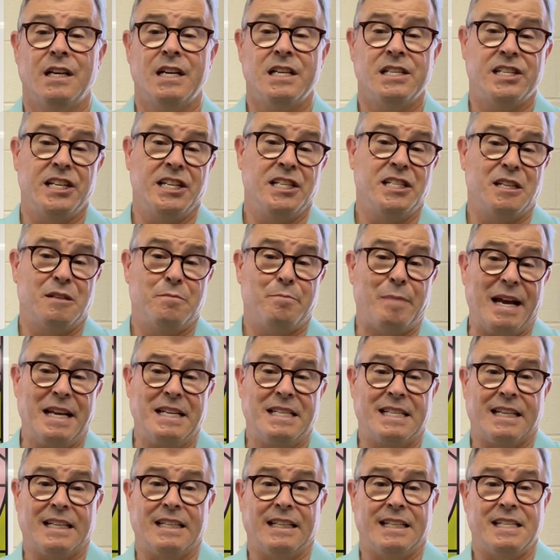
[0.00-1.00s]
Jesus
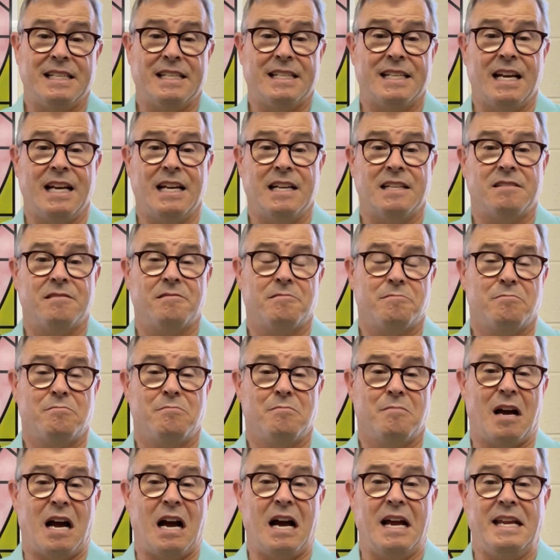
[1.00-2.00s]
basically says,
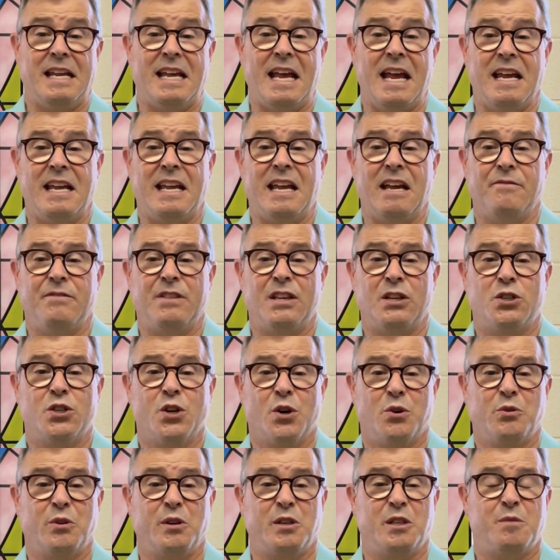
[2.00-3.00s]
I can't give the
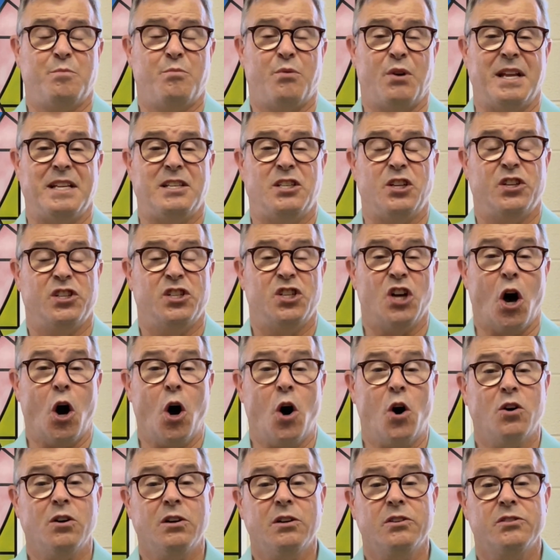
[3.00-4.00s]
children's bread to
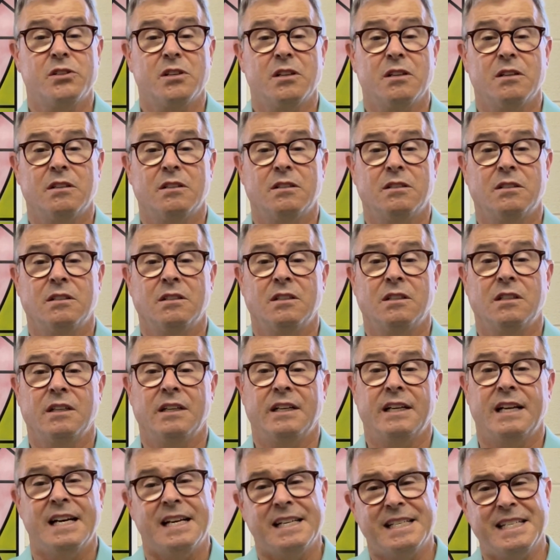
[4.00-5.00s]
dogs.
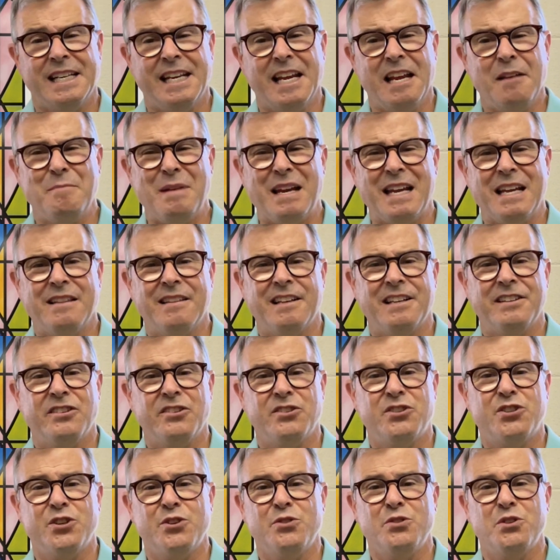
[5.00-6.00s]
Did he mean that the
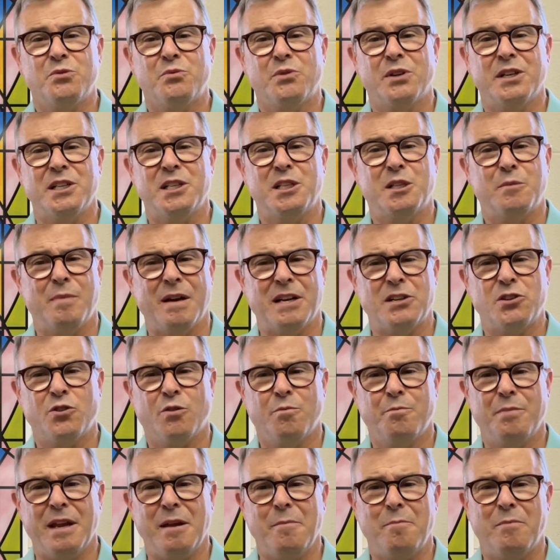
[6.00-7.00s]
Jews were his special
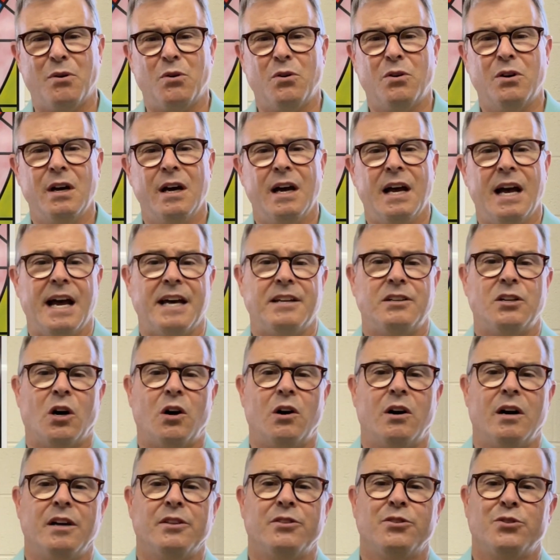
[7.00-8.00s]
people and
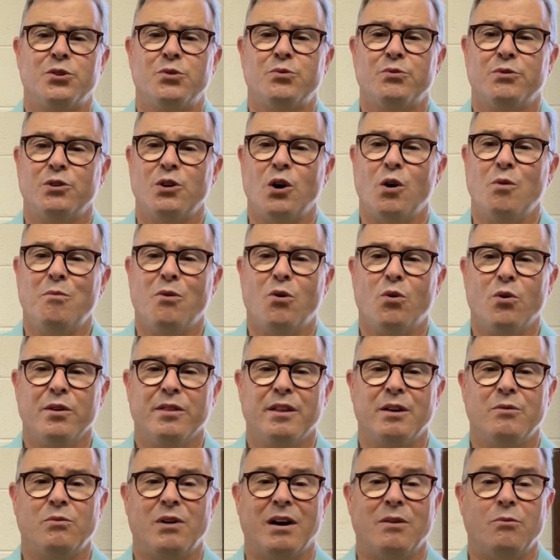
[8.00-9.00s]
all others were no more
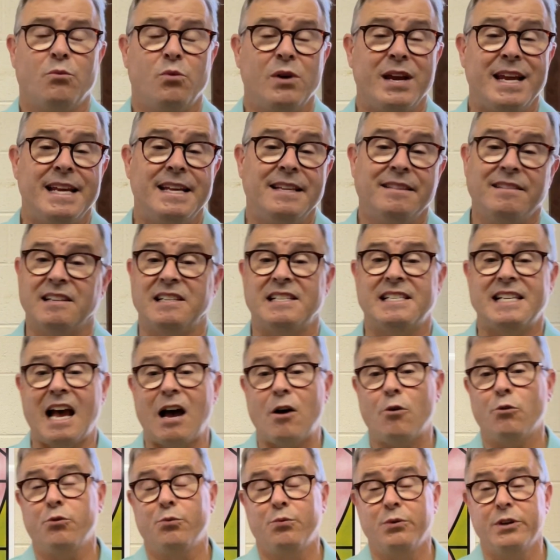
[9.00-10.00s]
than what we in the
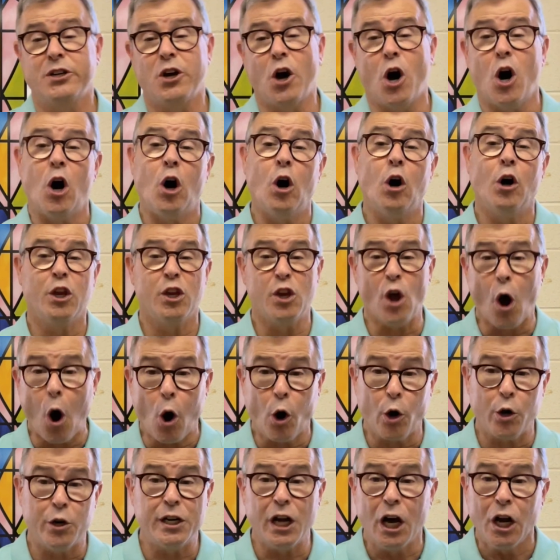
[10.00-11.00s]
South would call
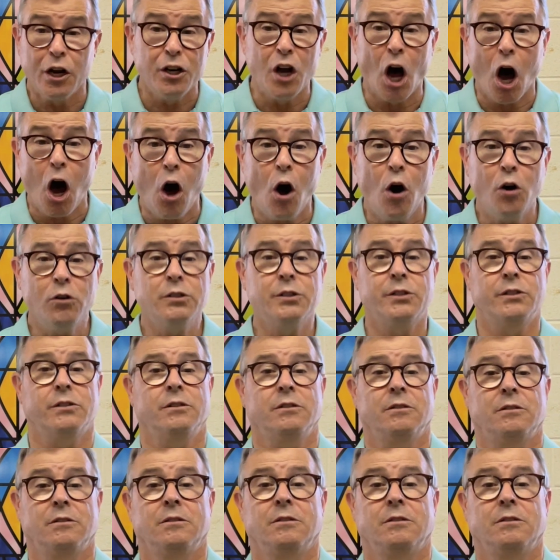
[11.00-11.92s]
yard dogs?